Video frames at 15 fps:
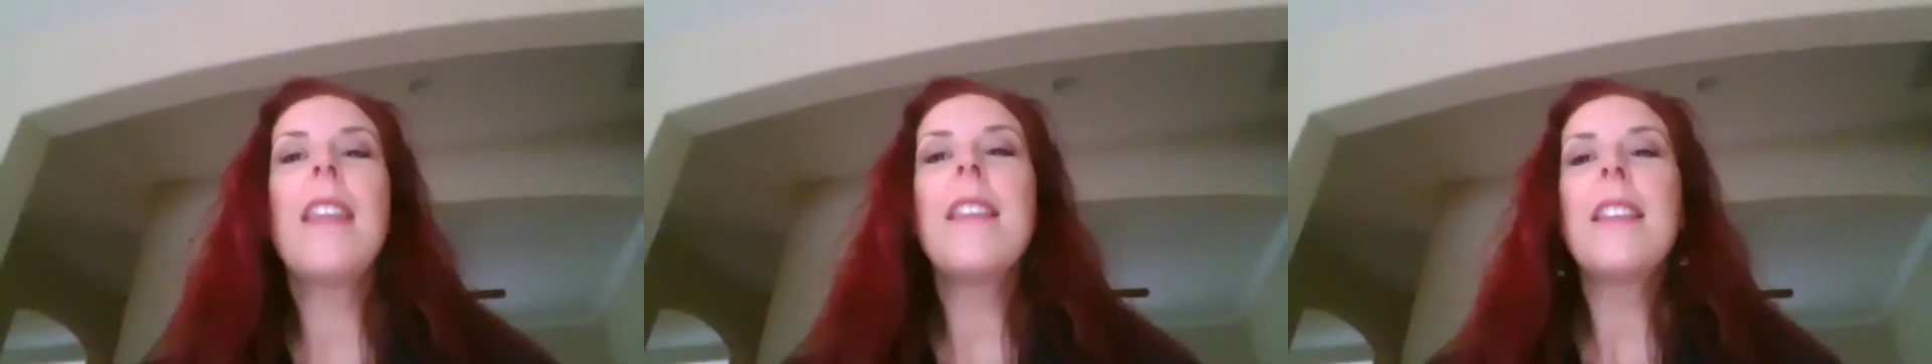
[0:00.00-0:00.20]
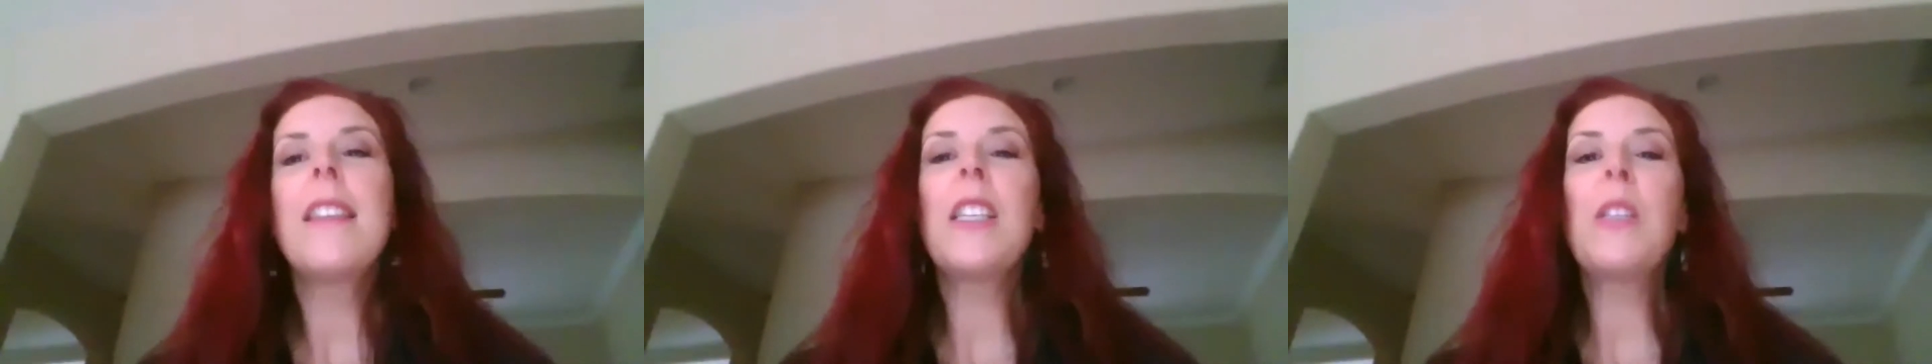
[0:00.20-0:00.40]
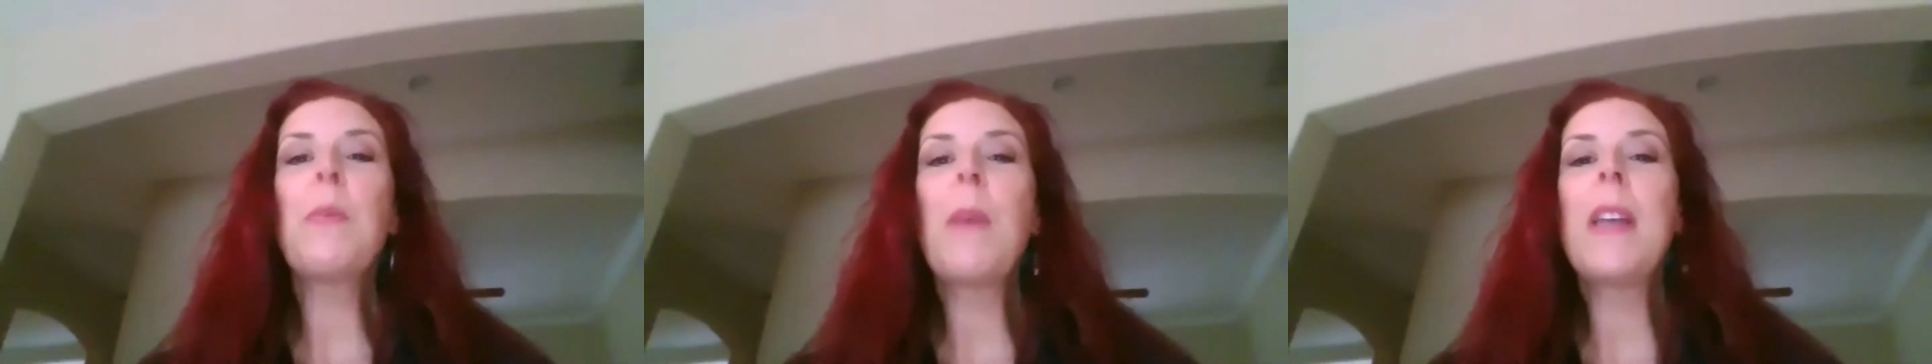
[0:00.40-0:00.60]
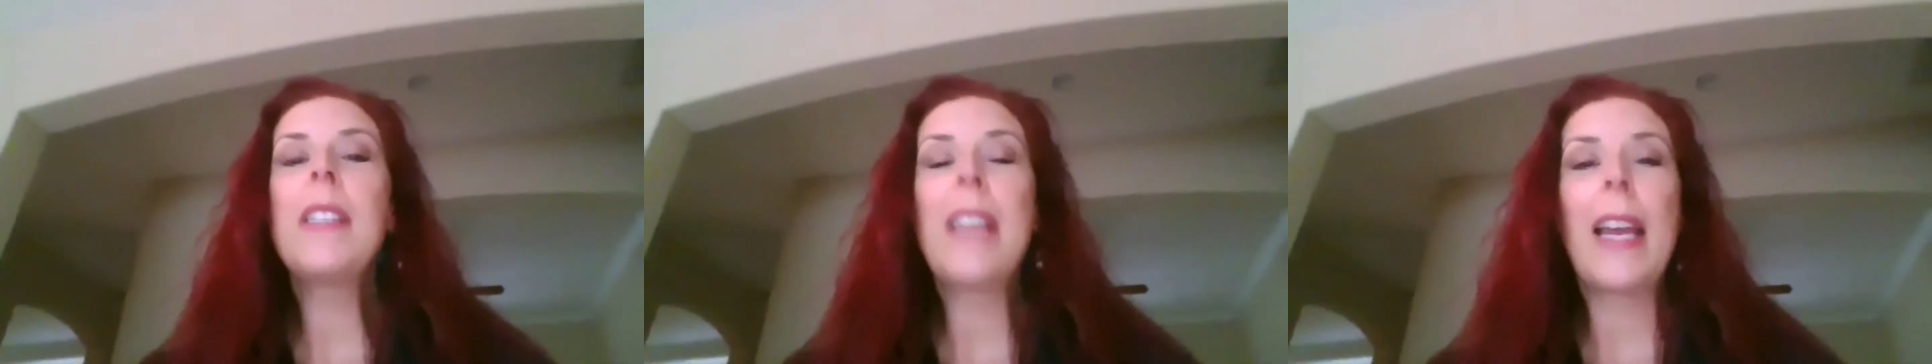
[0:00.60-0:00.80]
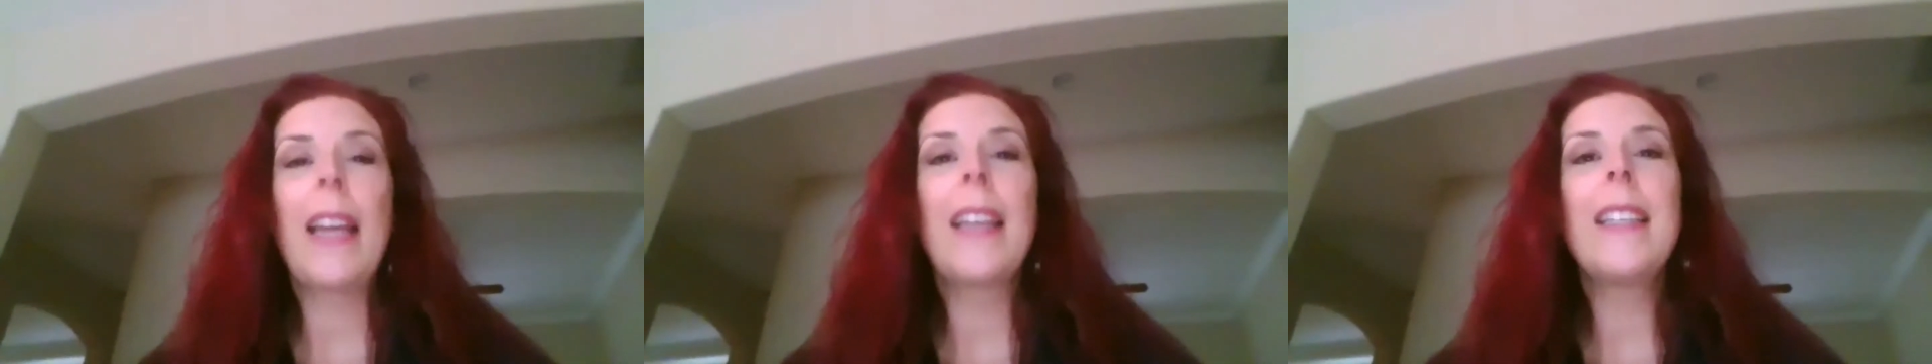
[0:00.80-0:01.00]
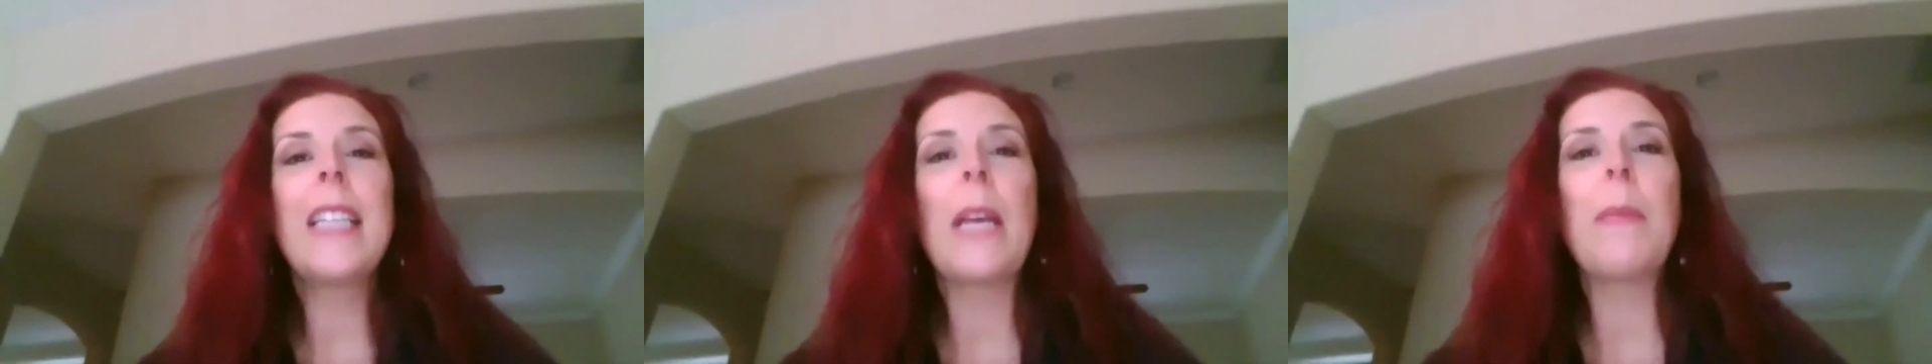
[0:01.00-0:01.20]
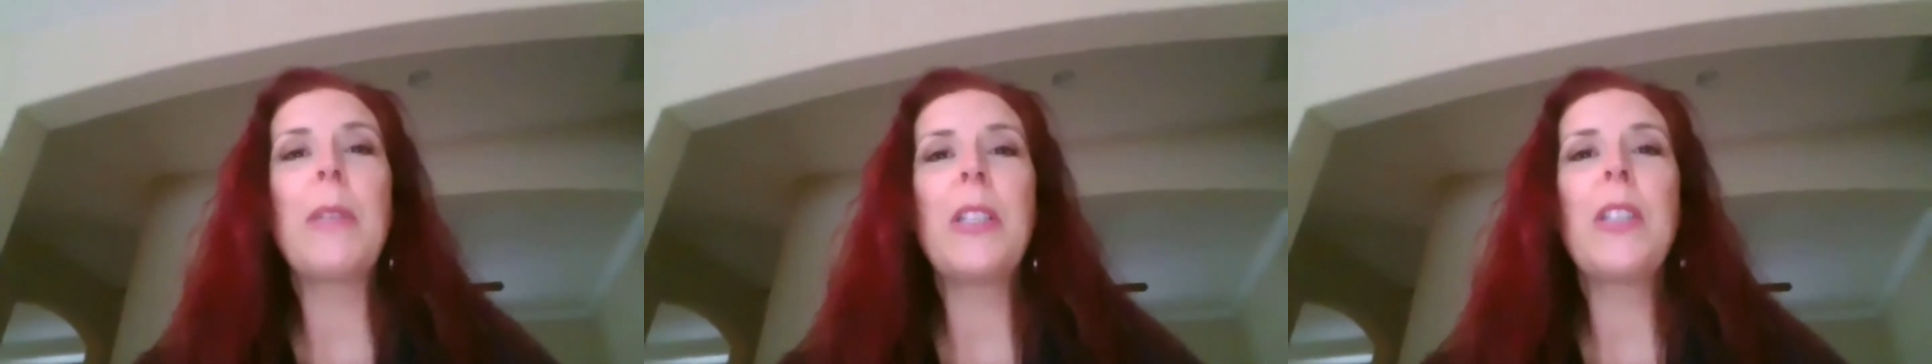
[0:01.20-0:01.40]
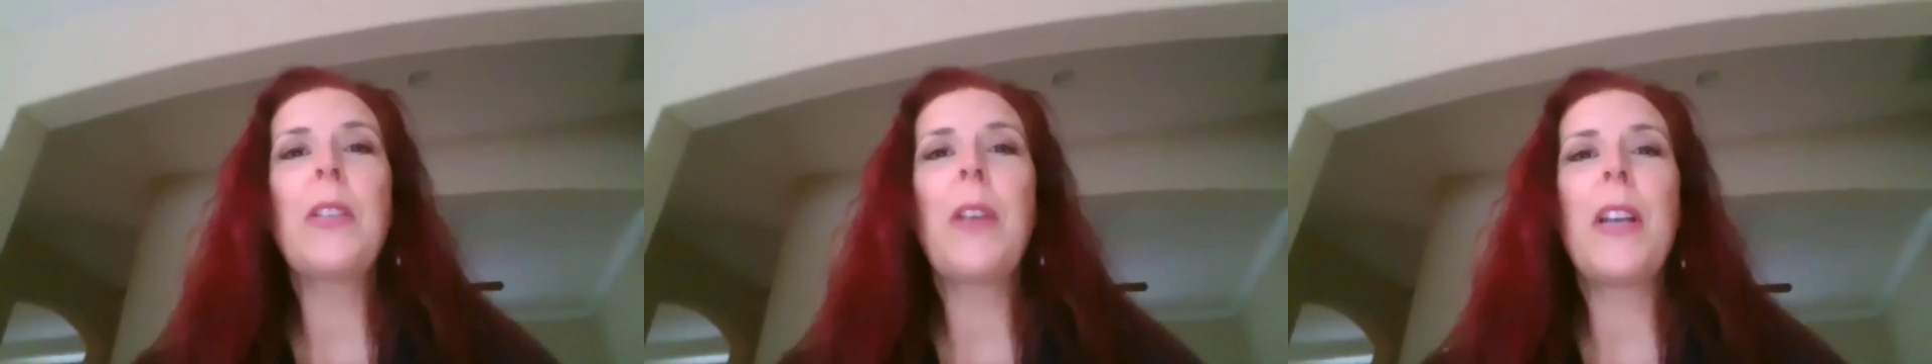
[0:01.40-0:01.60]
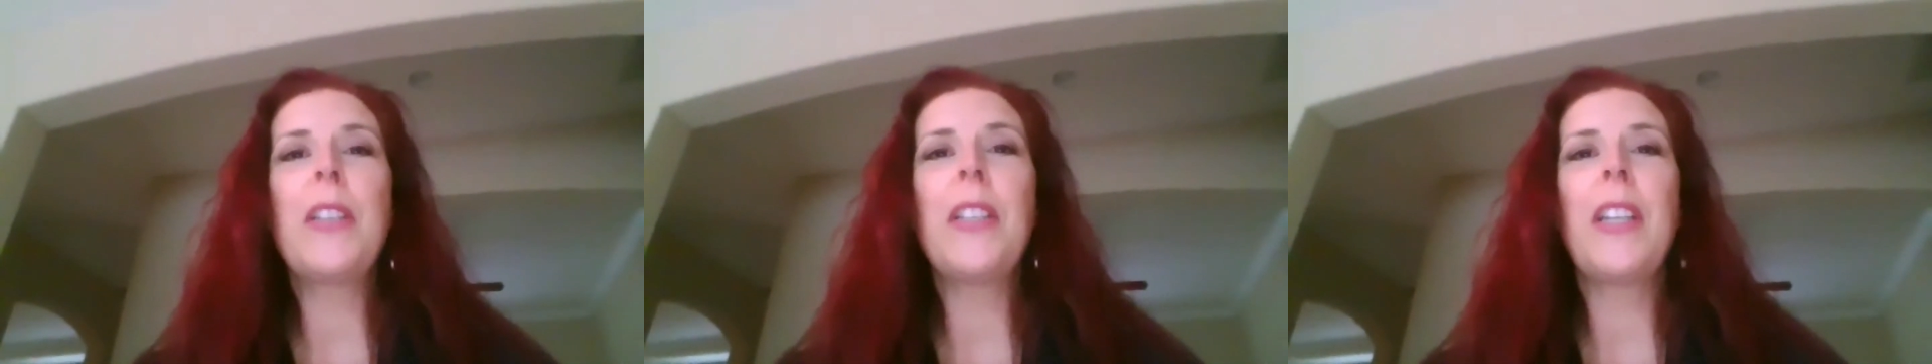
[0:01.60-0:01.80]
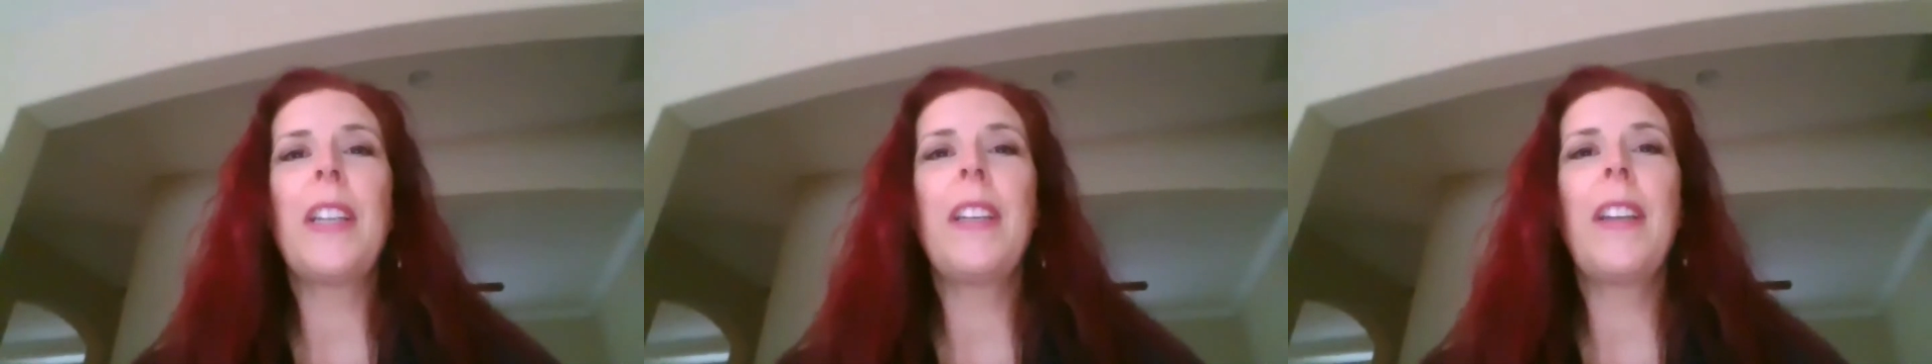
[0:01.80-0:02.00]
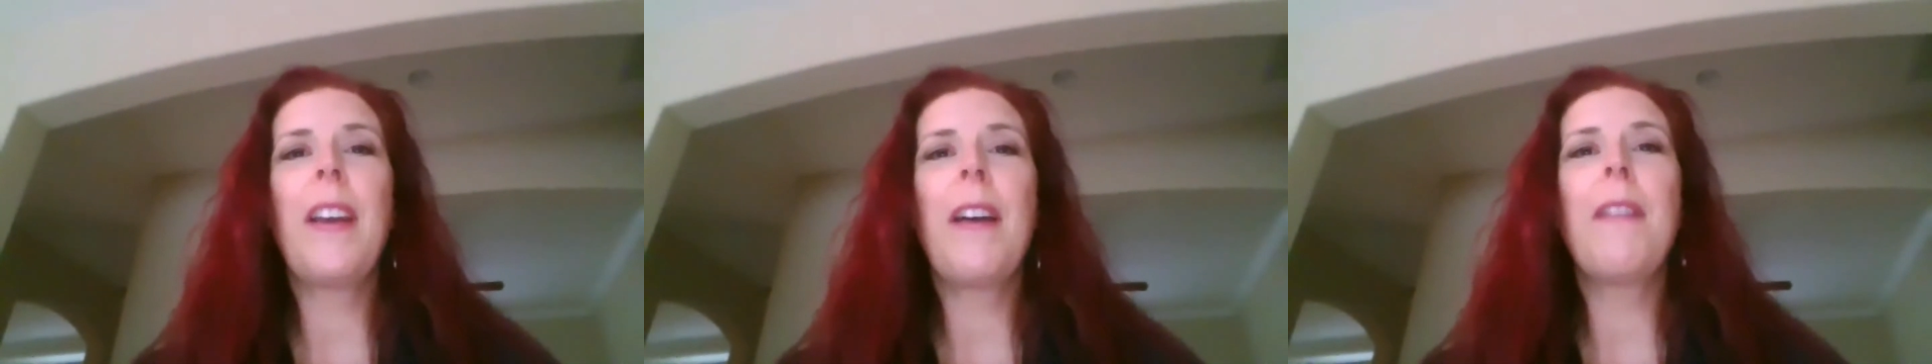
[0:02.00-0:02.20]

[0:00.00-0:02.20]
and this is my second demonstration